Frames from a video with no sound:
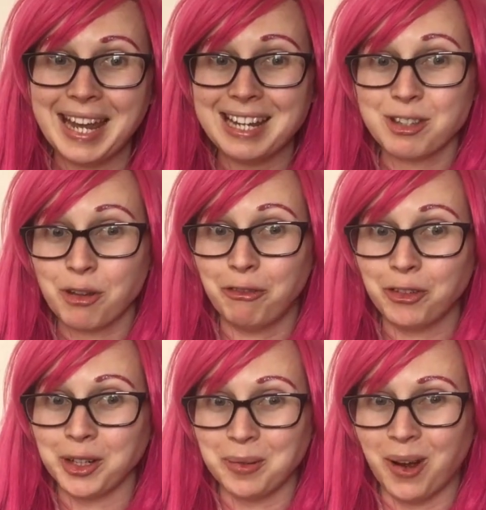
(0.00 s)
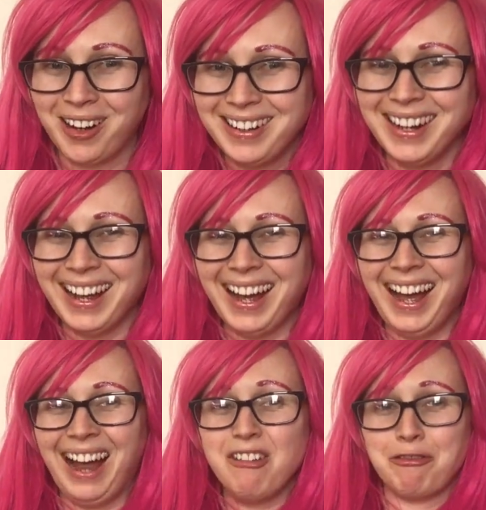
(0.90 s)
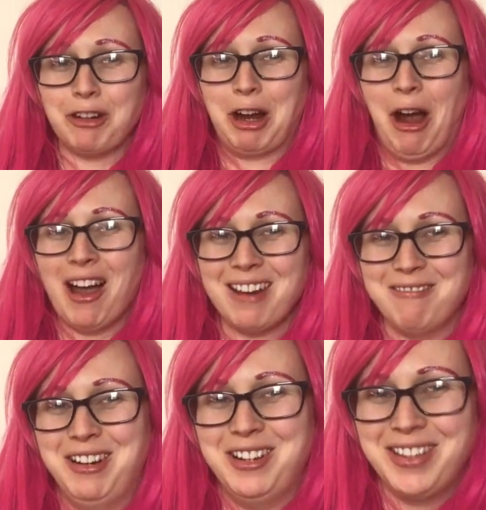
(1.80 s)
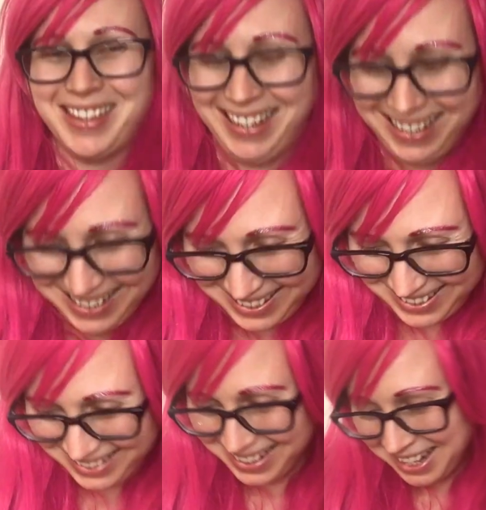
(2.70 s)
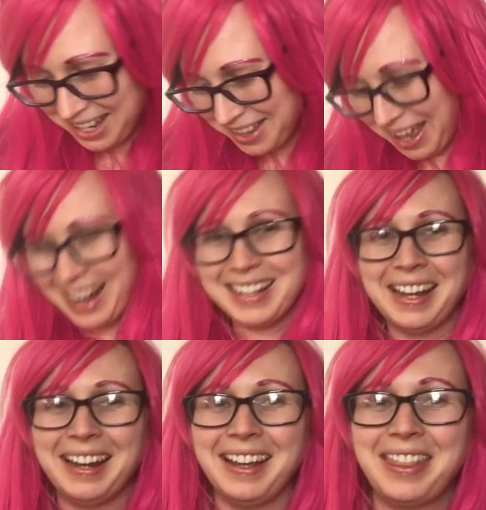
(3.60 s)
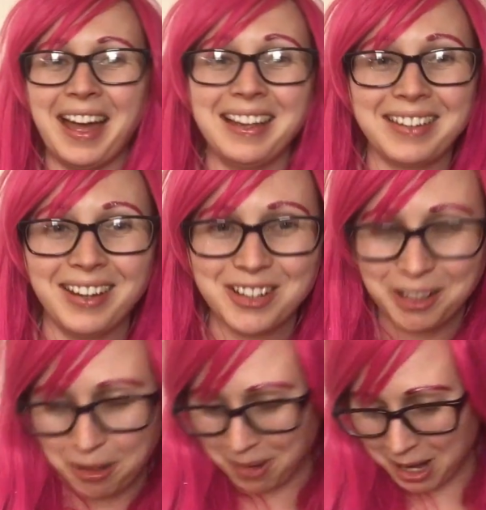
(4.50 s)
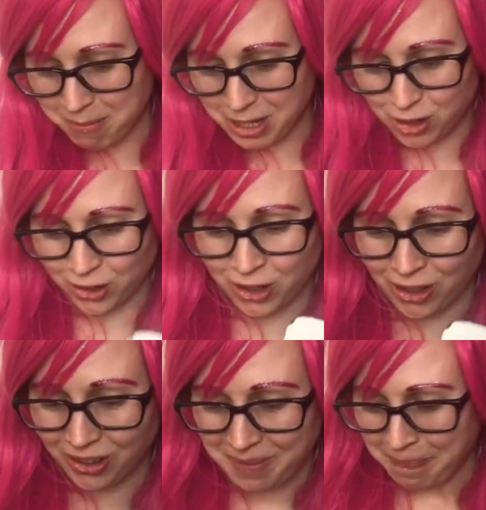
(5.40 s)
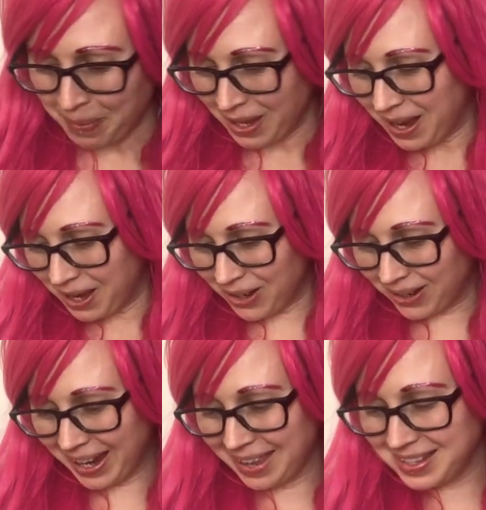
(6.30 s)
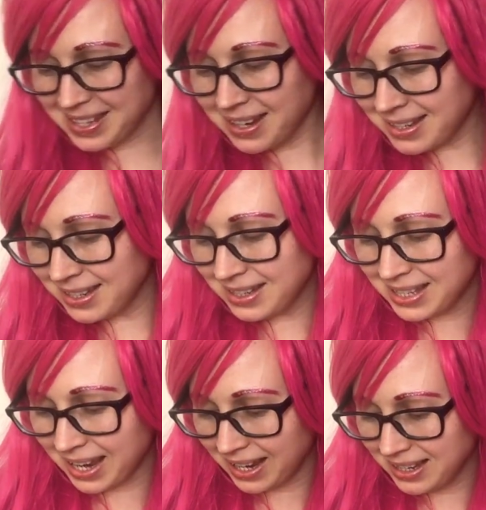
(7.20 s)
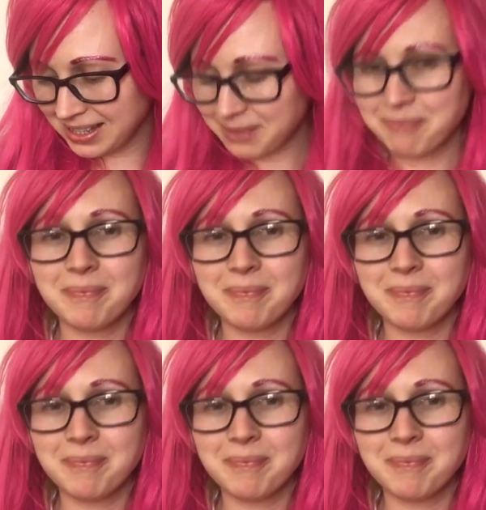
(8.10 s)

It's a funny one. I forgot I wrote this. That's actually made me chuckle. Okay, the sentence is,